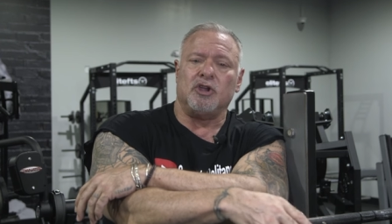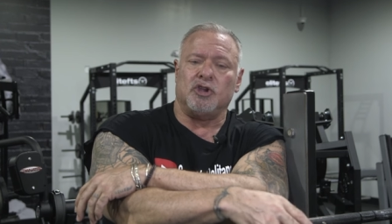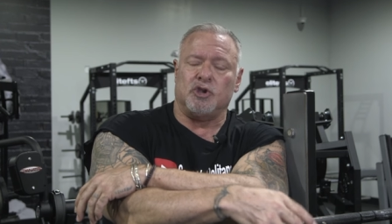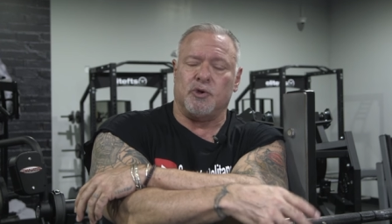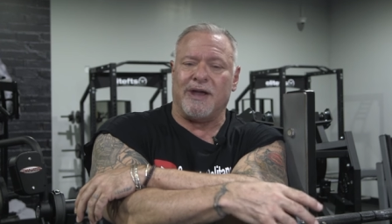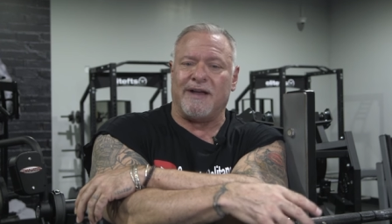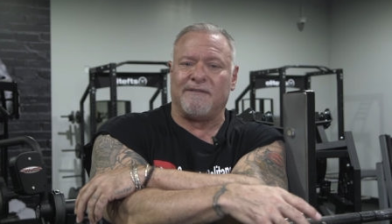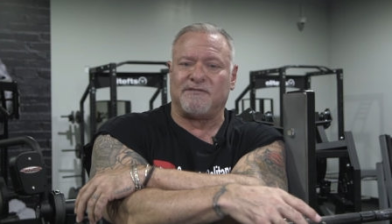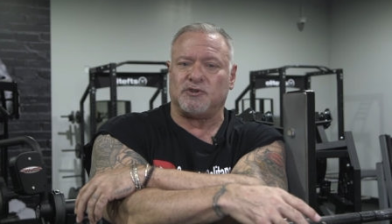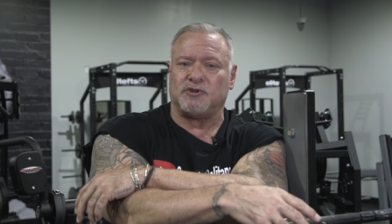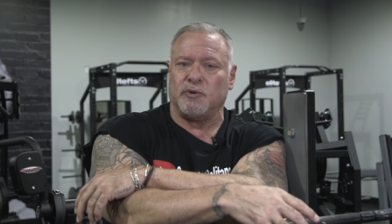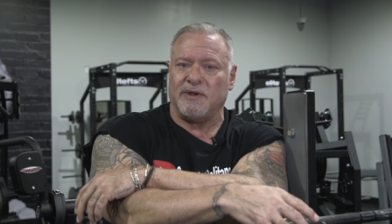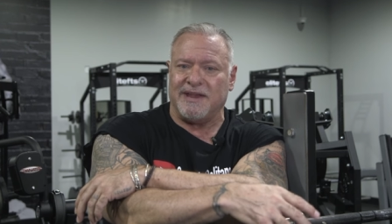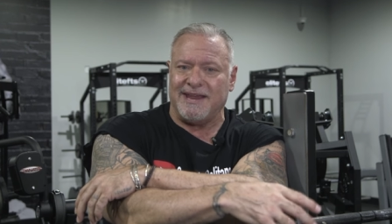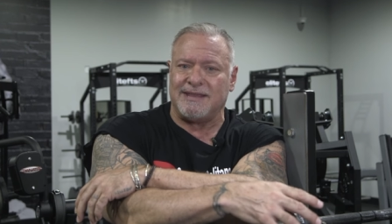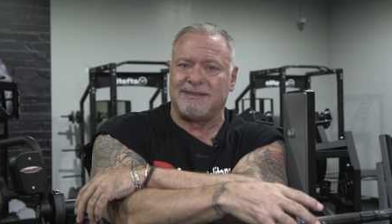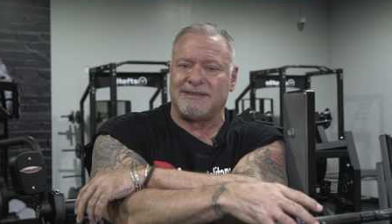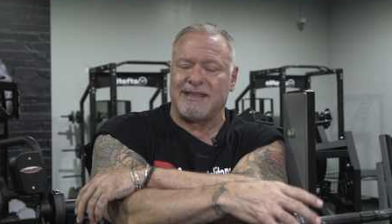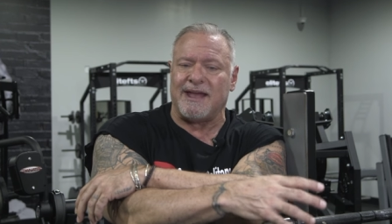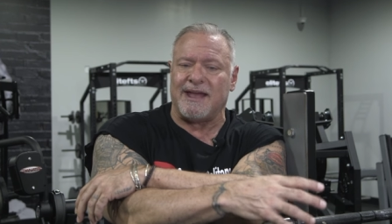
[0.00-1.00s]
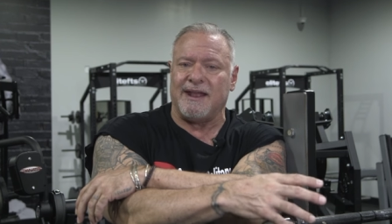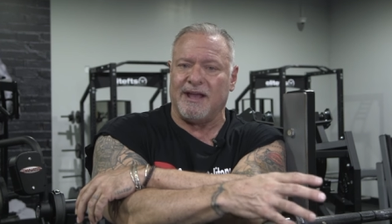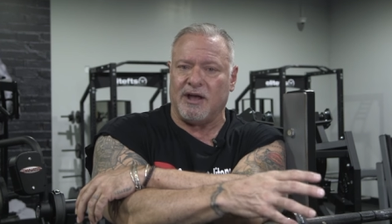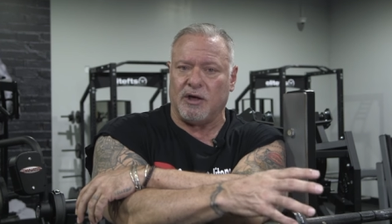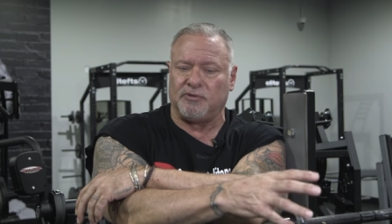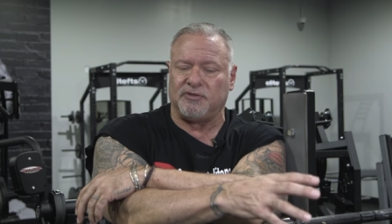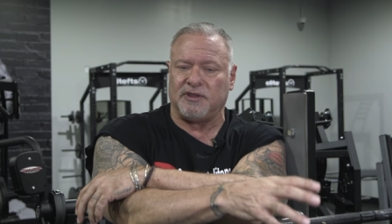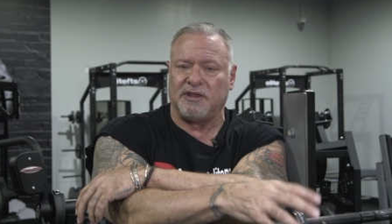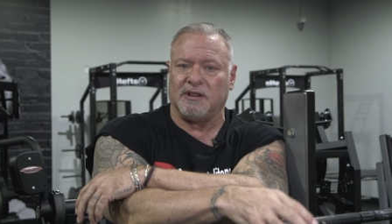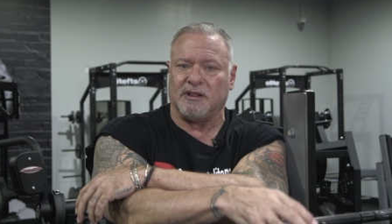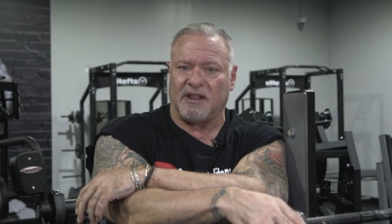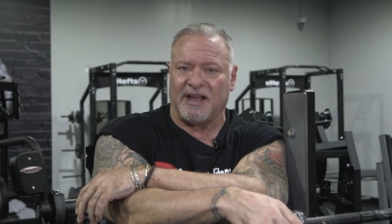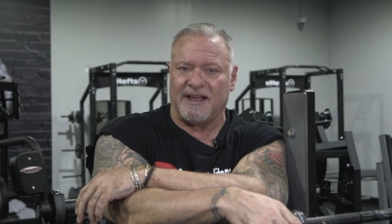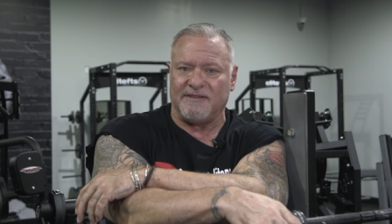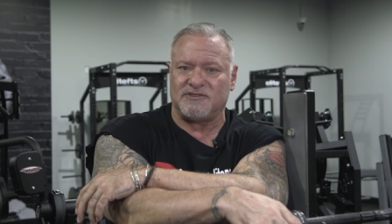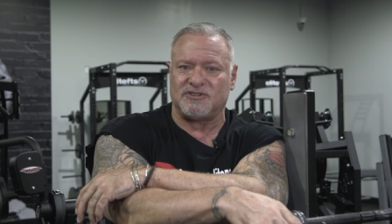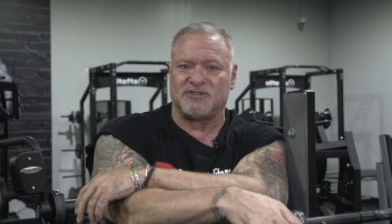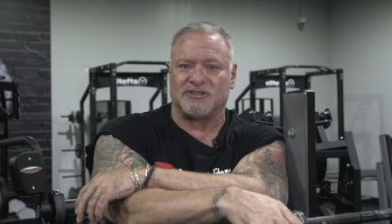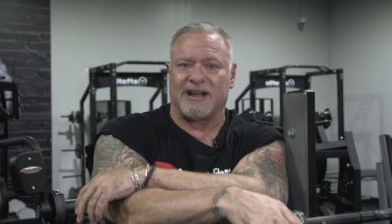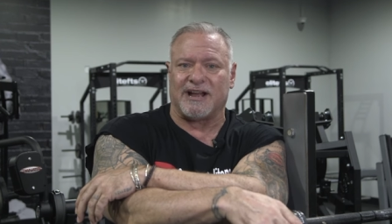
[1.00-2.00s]
You have to eat that healthy
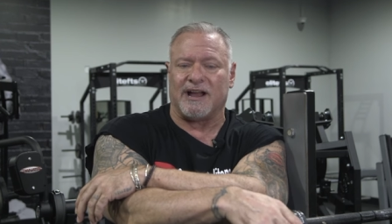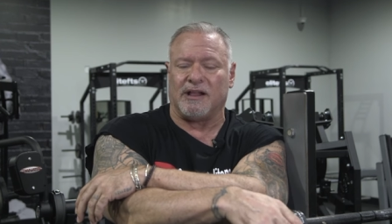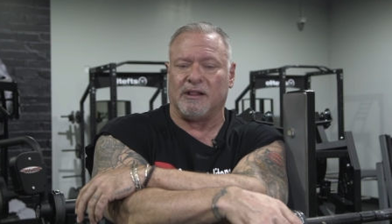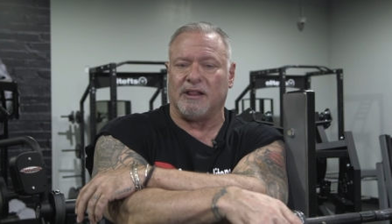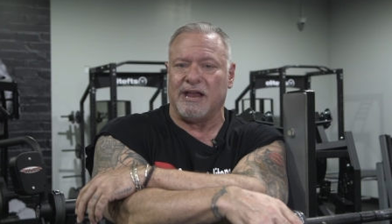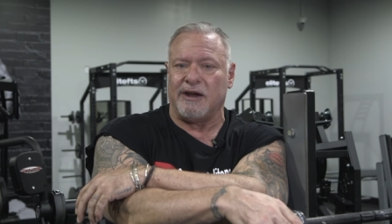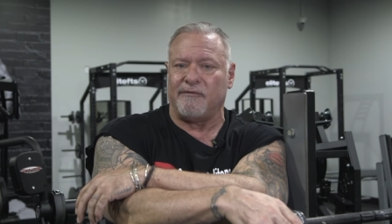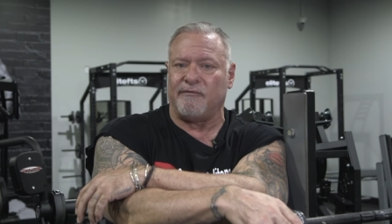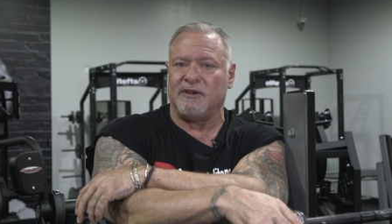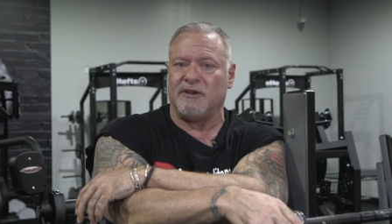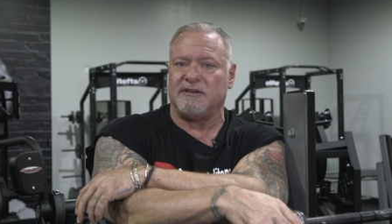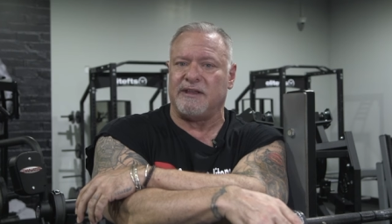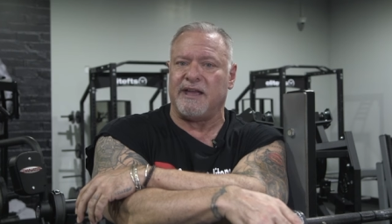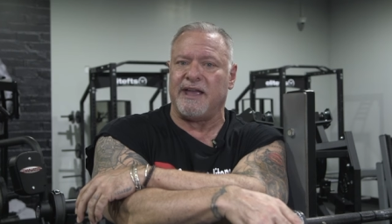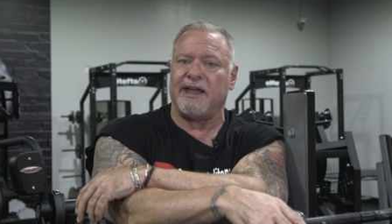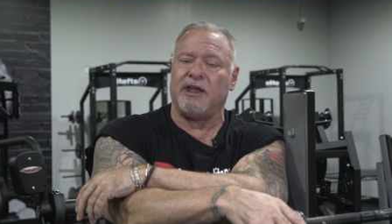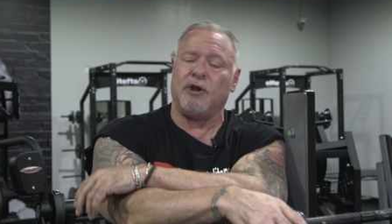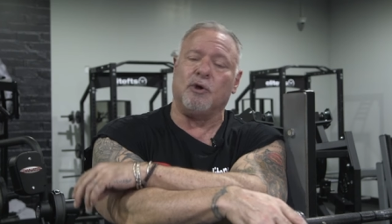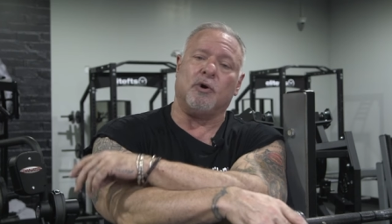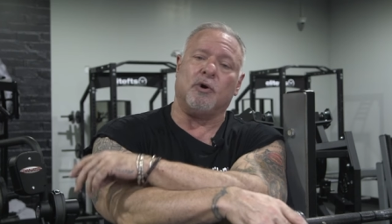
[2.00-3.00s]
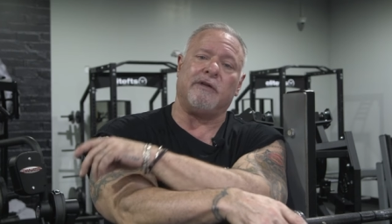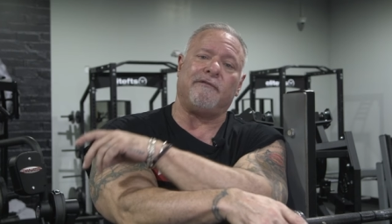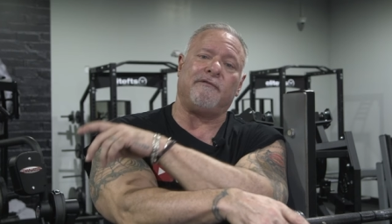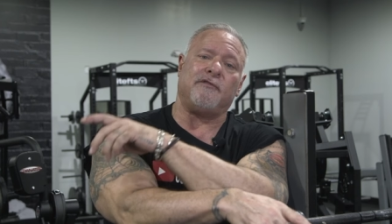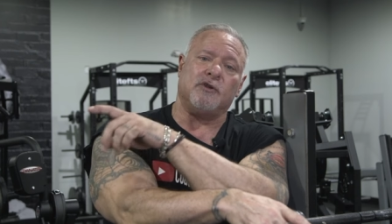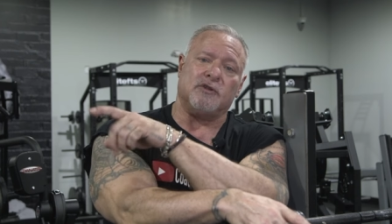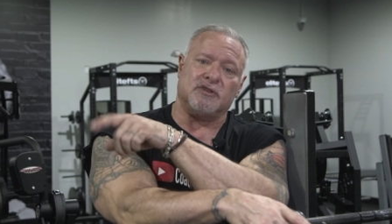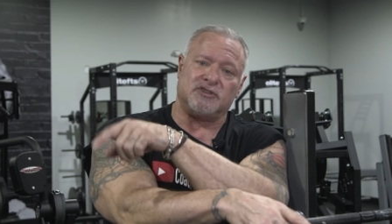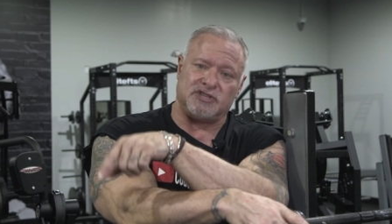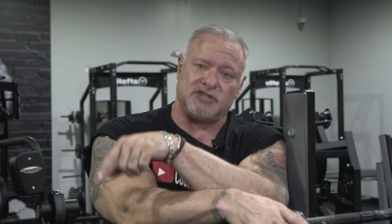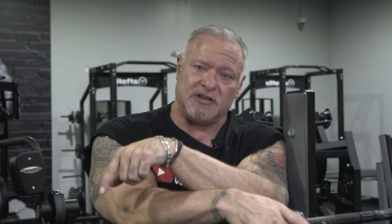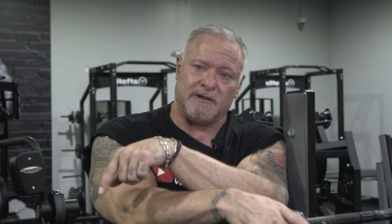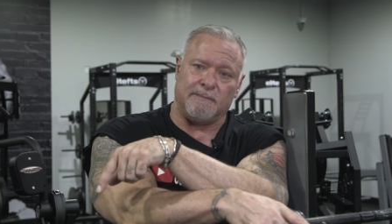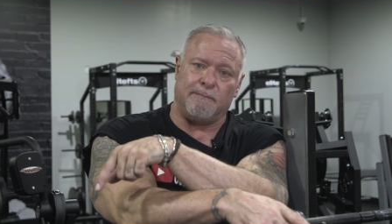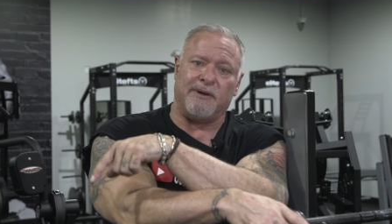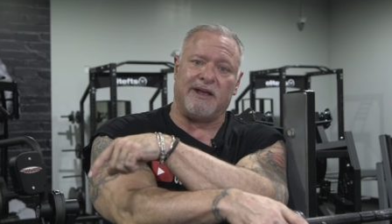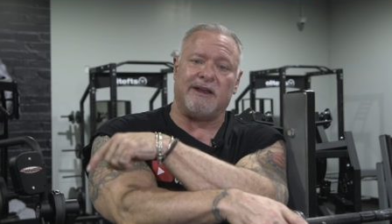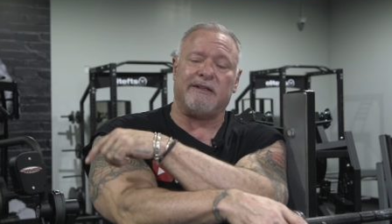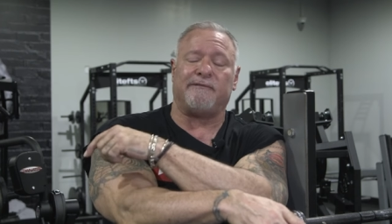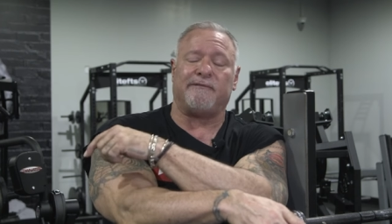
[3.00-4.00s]
lifestyle every day in order for you to see the
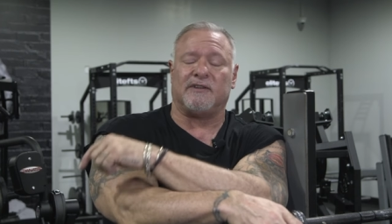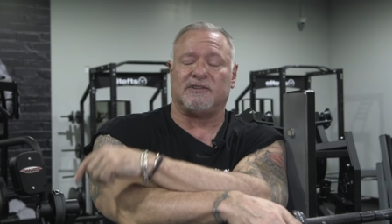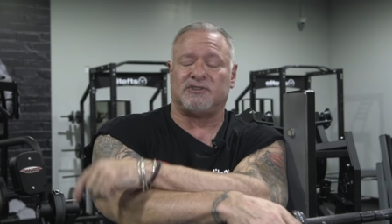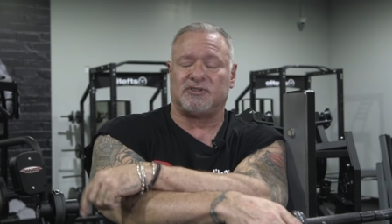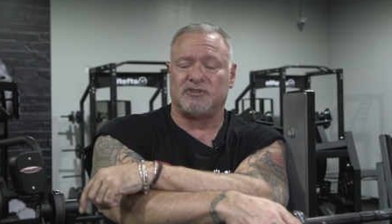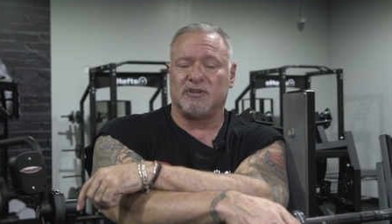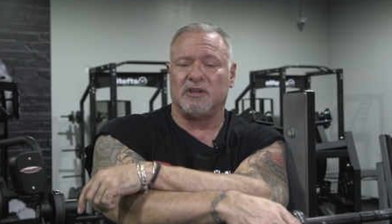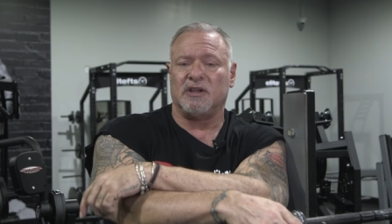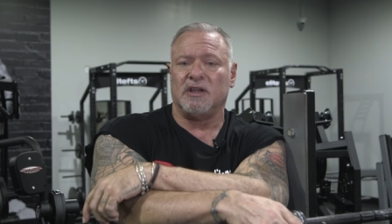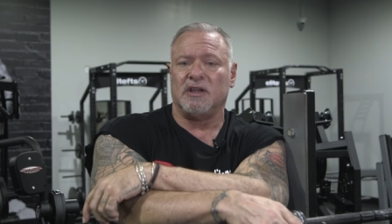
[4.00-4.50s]
benefits